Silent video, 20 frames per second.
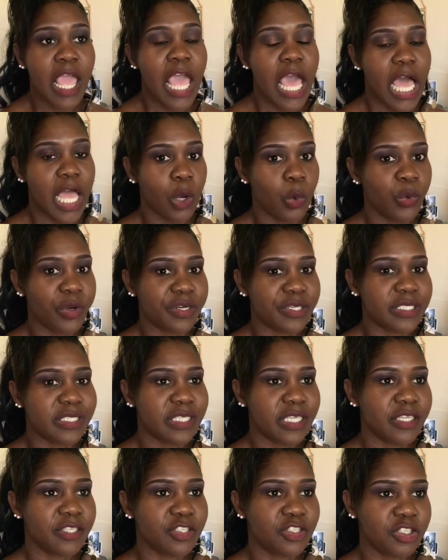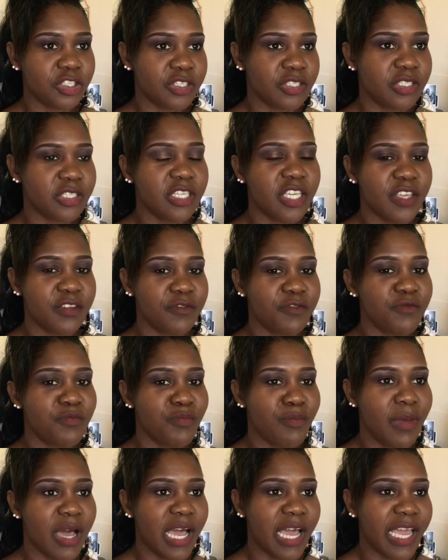I'll wear 6 just to give
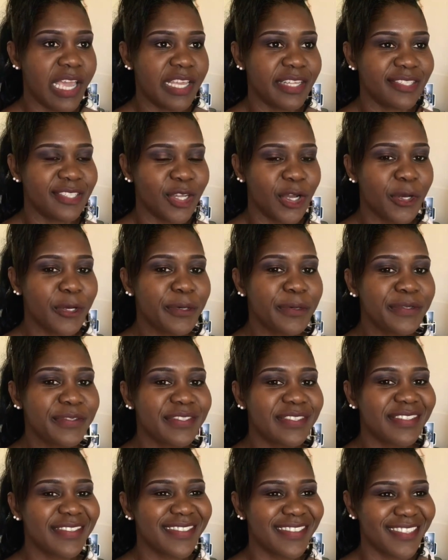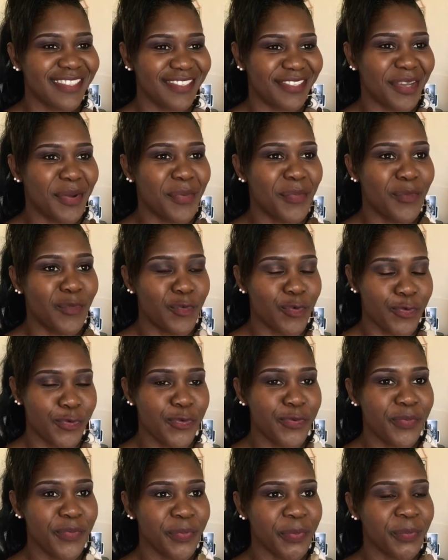my toes some
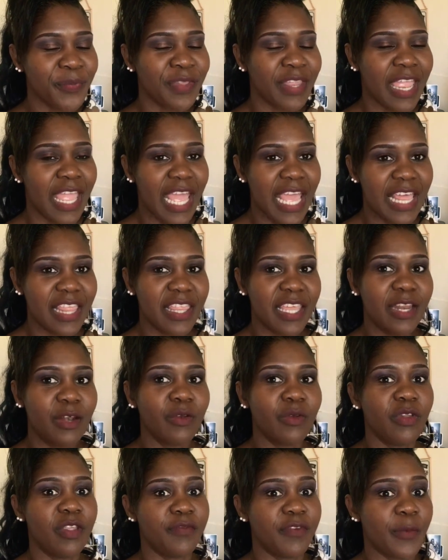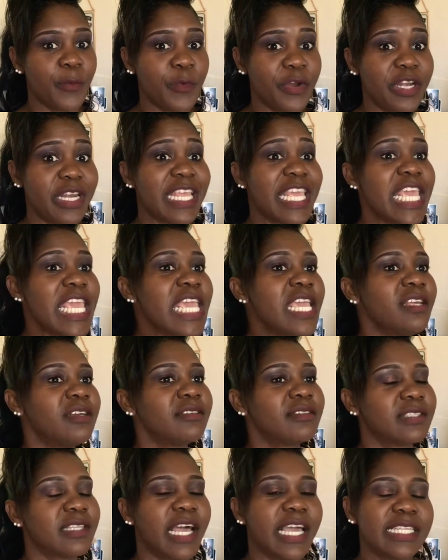room. And then if I'm wearing
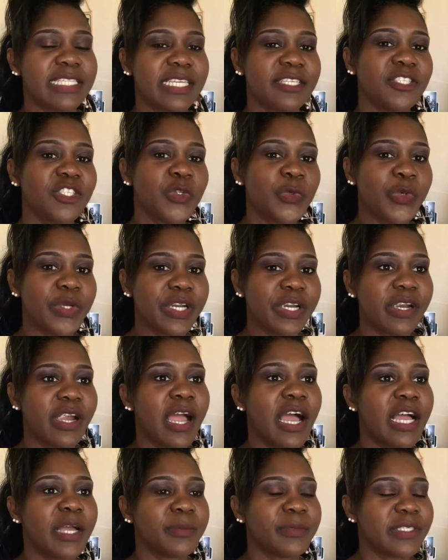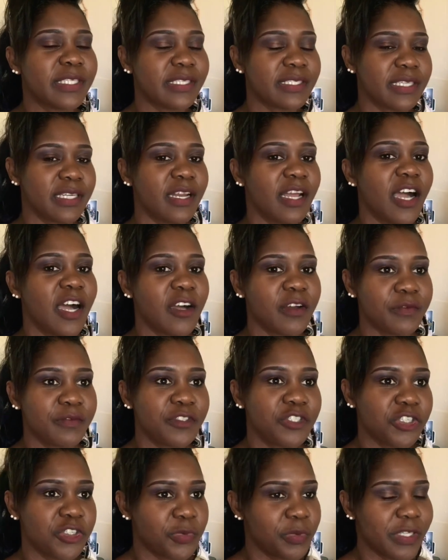heels, I tend to wear 6.5
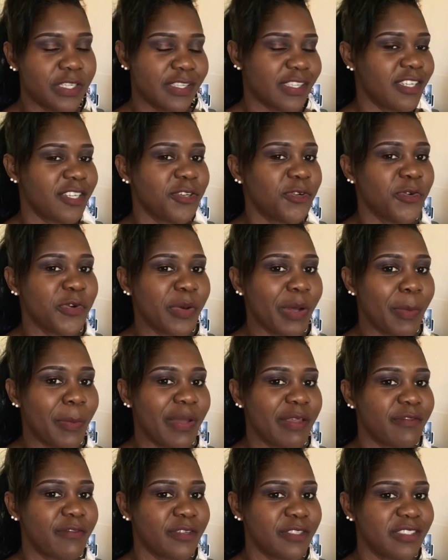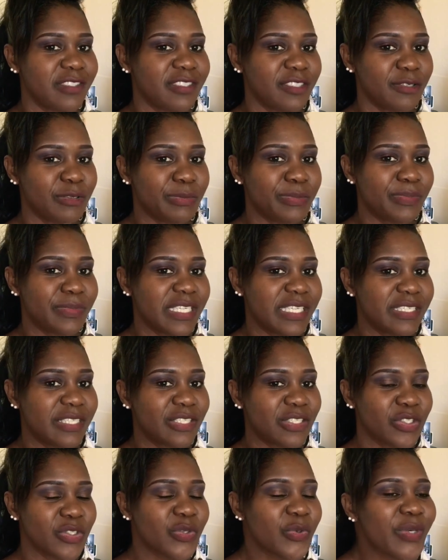just because I don't want my foot to be
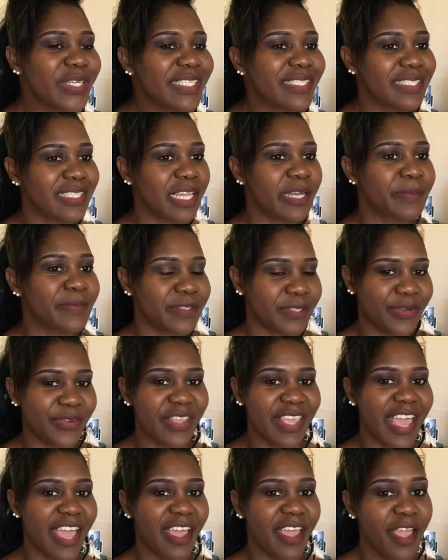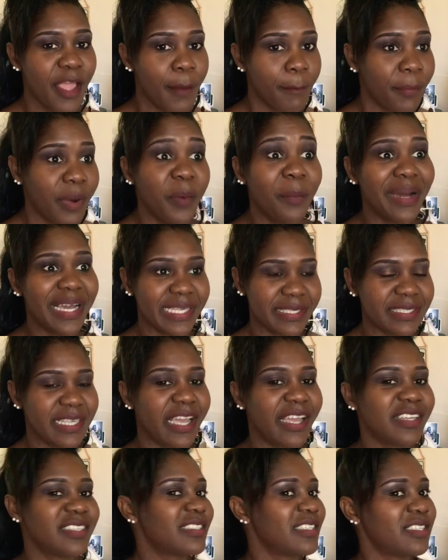squeezed up. So yeah, but my
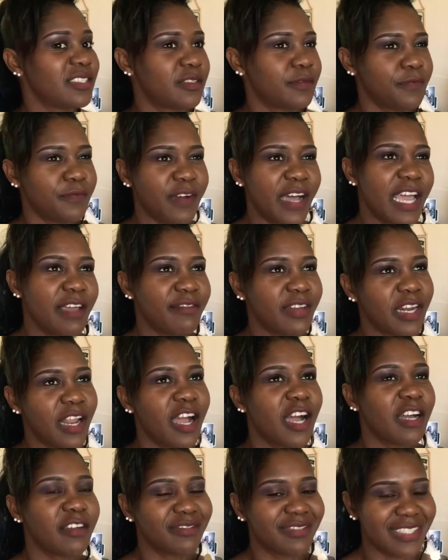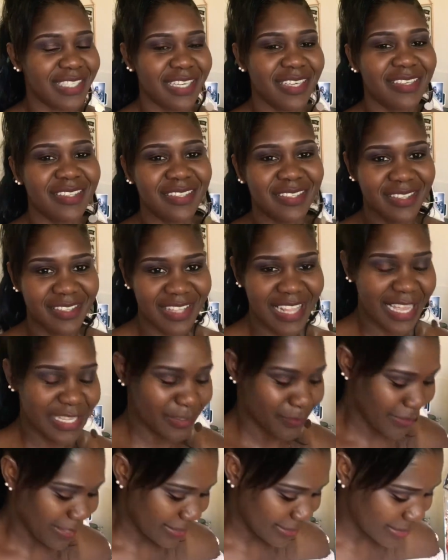size is 5.5, 6. That's
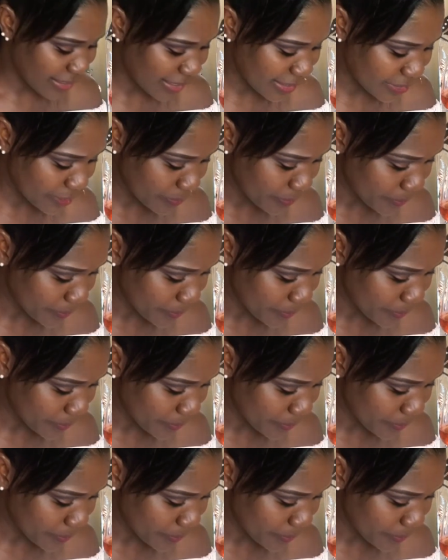my size.